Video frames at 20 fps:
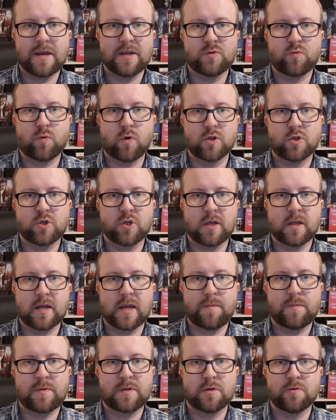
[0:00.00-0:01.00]
he's watching an
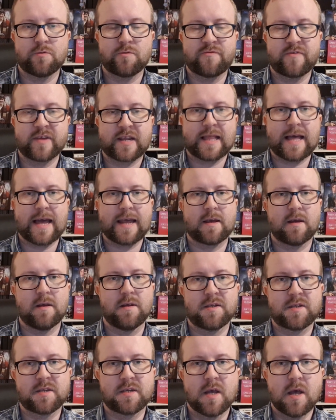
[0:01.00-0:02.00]
episode of The
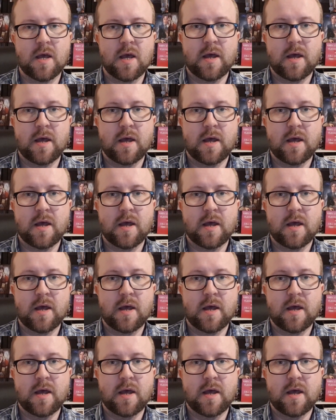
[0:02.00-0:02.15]
Clangers.